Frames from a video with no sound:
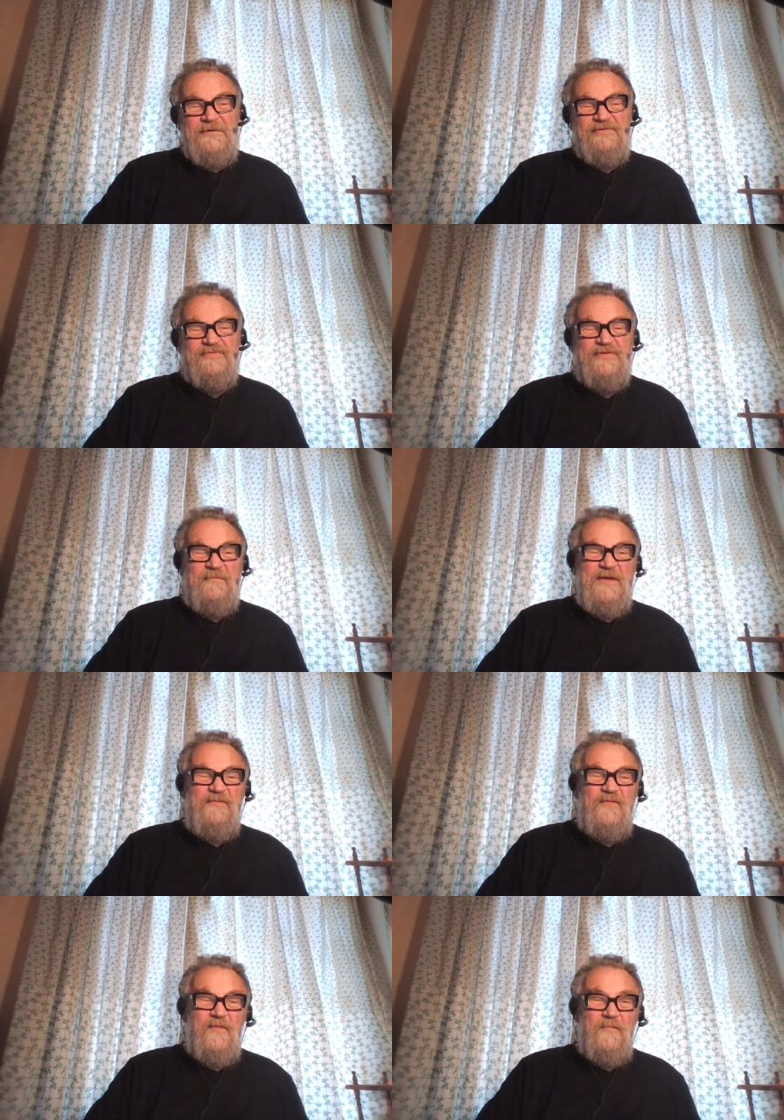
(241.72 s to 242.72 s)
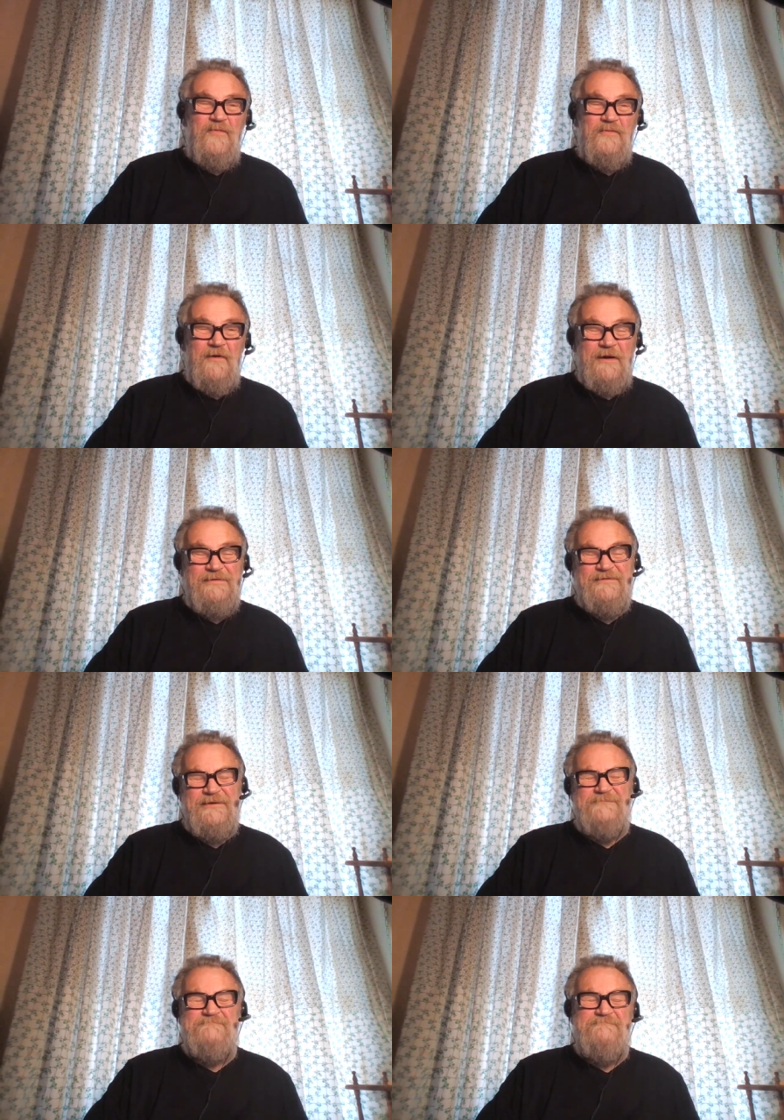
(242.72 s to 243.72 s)
semi-formal
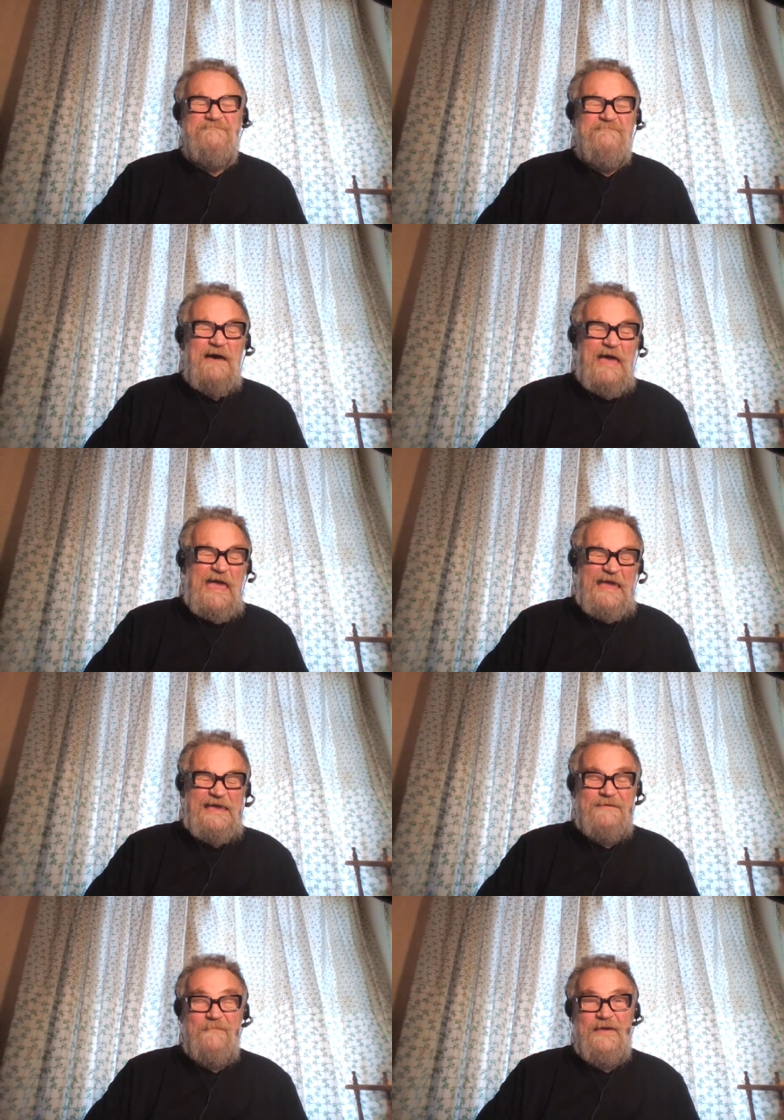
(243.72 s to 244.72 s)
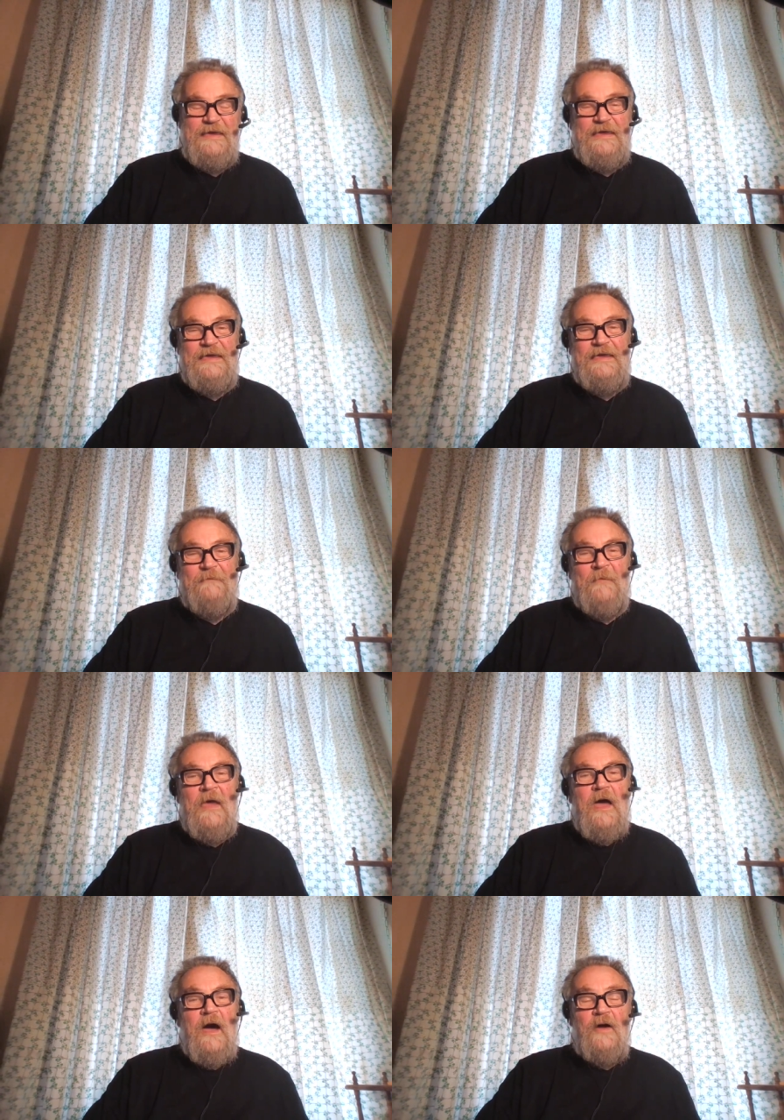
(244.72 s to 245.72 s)
writing may be.
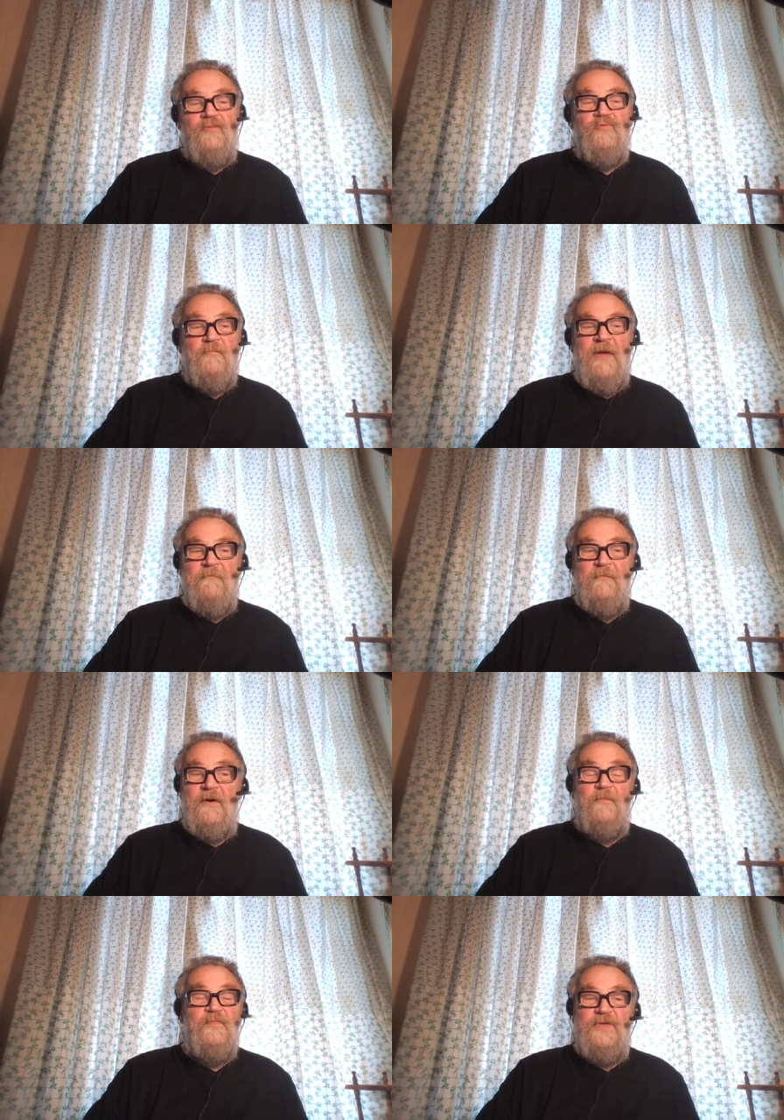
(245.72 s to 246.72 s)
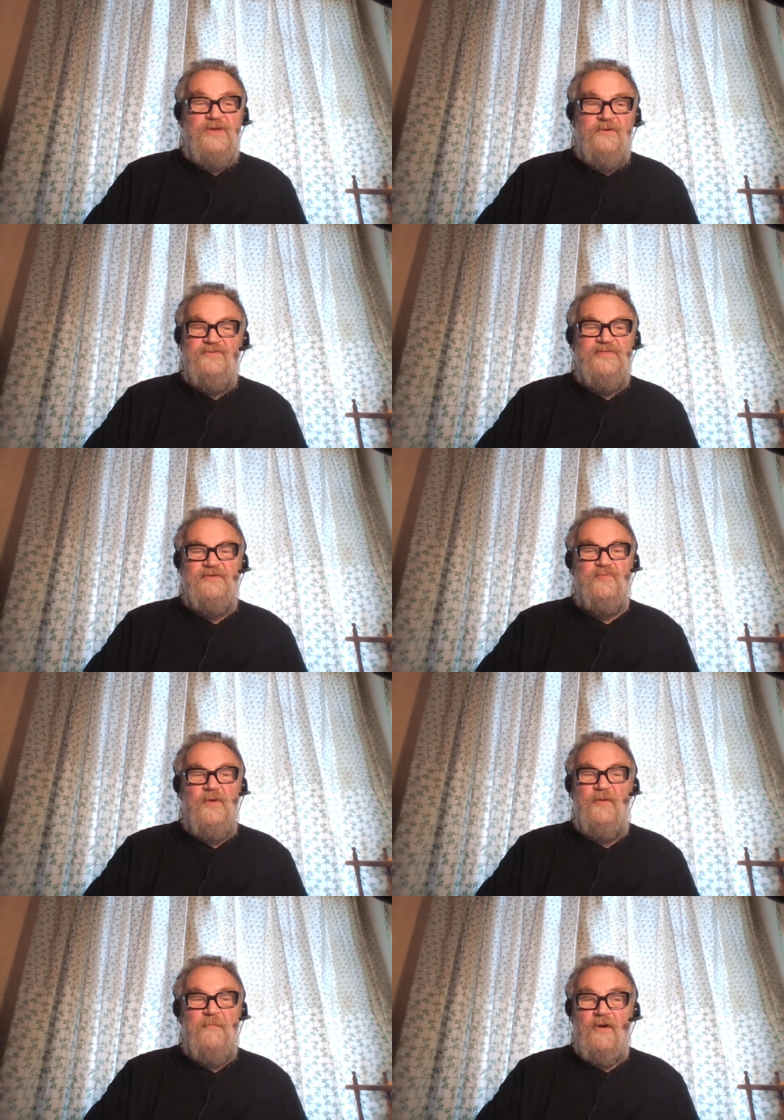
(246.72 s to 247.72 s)
And remember, use this
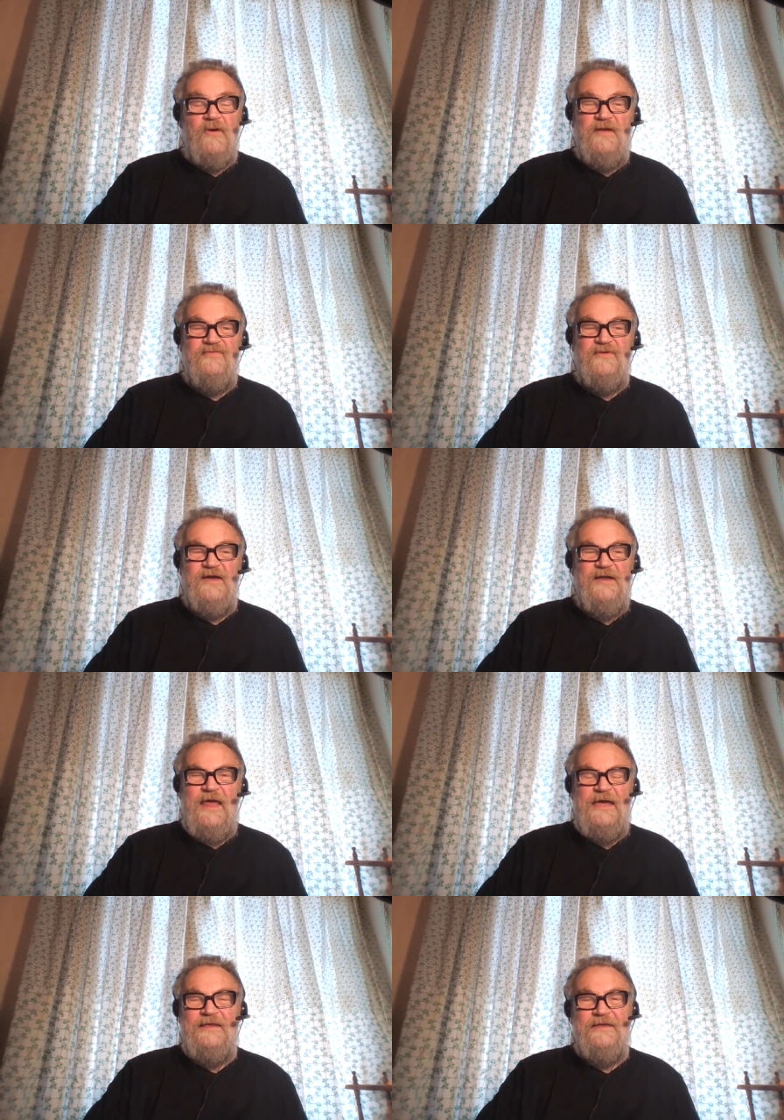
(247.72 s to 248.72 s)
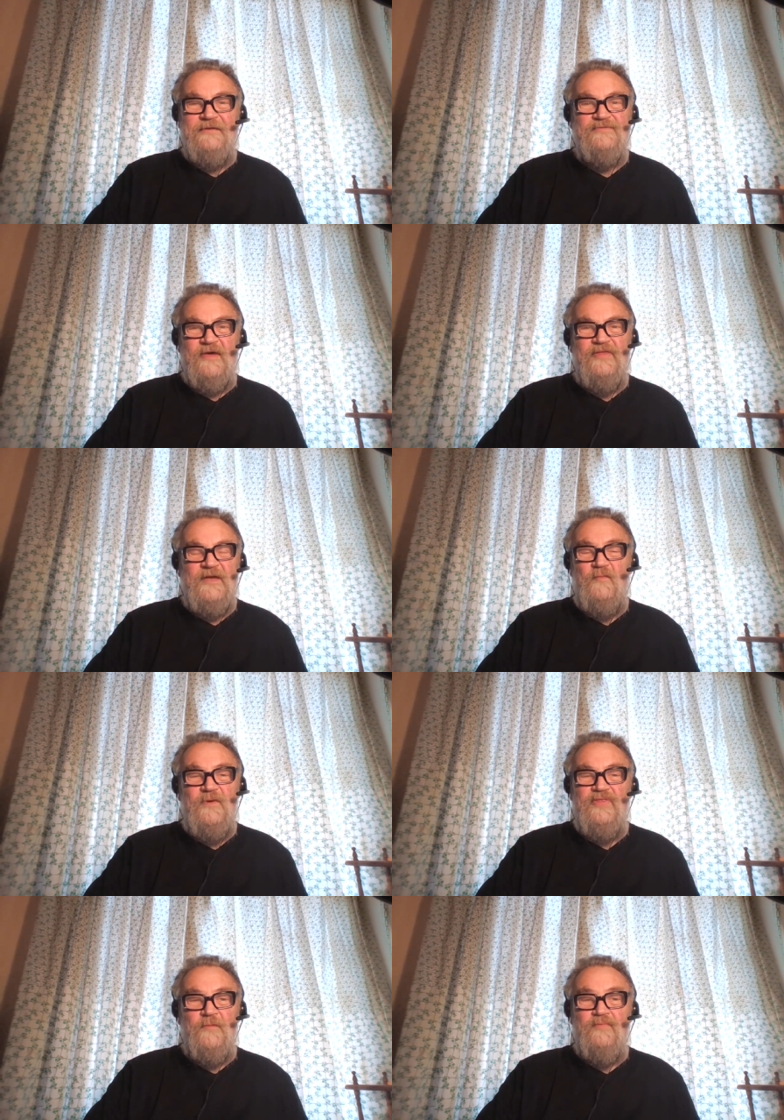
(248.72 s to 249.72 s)
with Americans and Canadians. I think
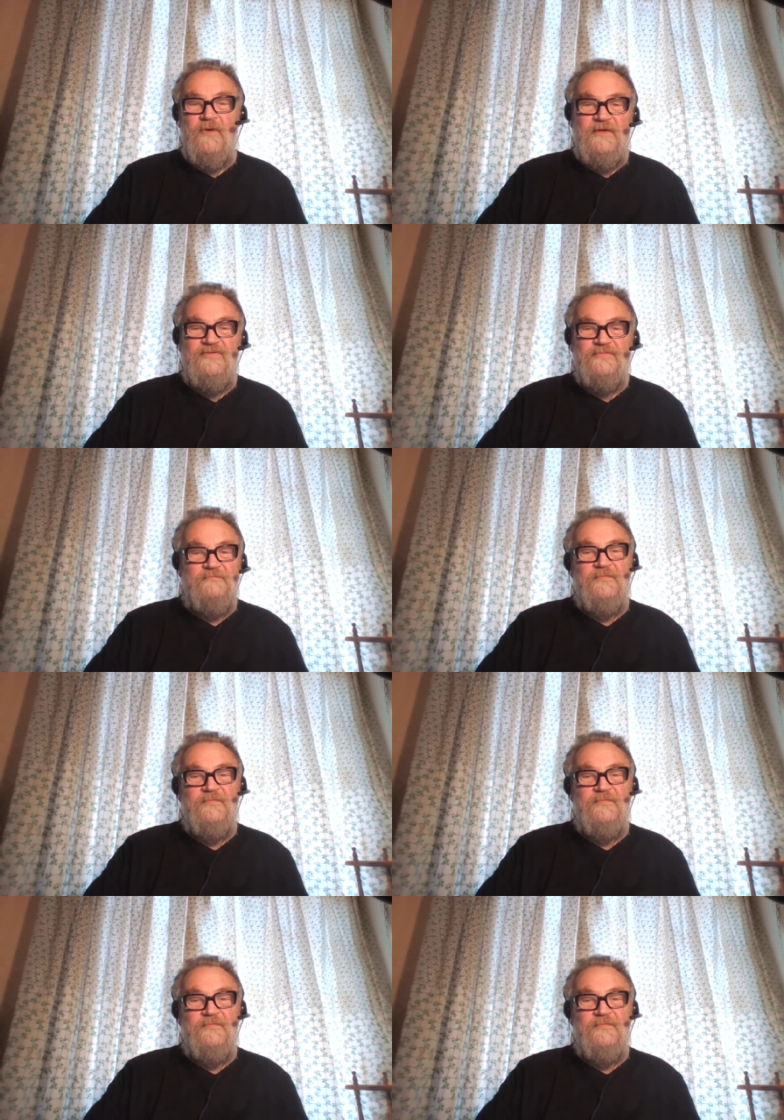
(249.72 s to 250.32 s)
with the Brits,